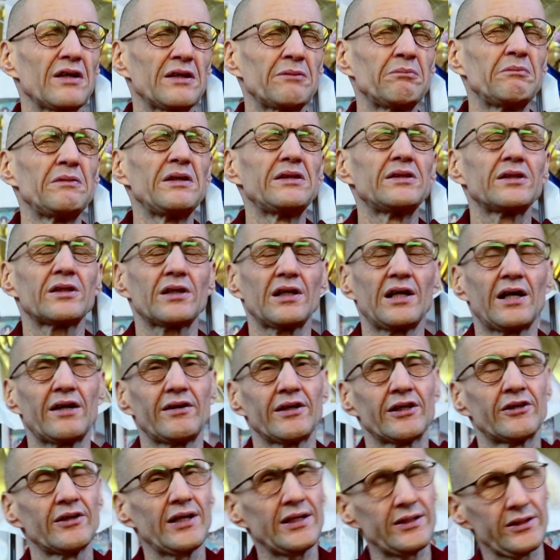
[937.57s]
Immediately I
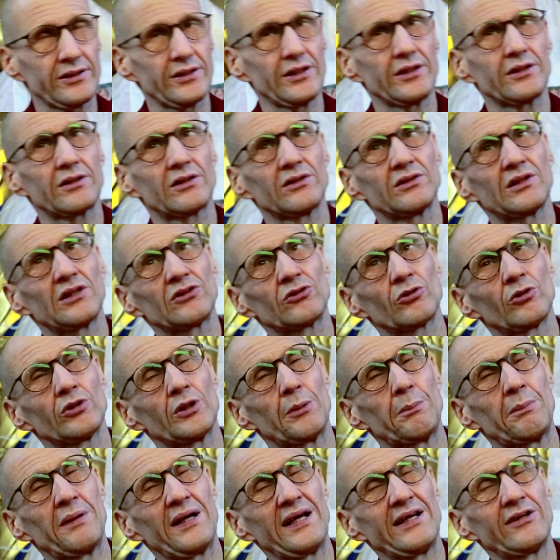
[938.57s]
regretted it because I saw the
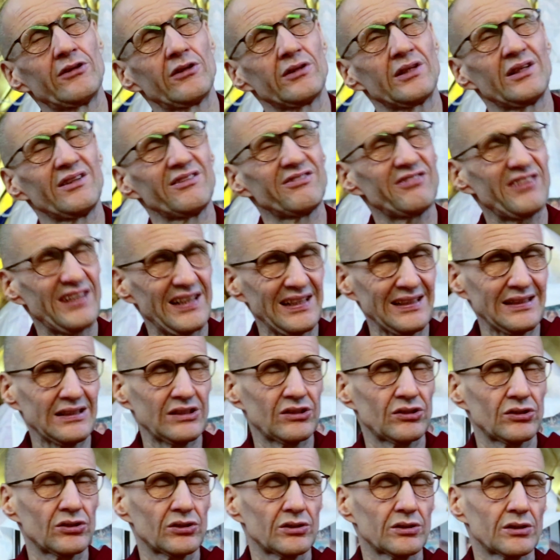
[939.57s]
pain on her
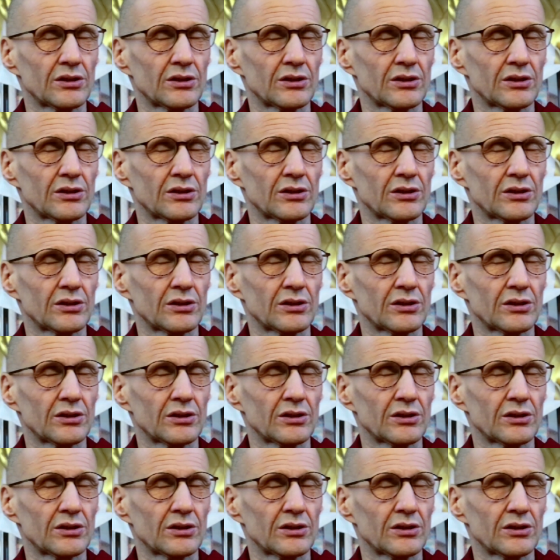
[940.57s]
face.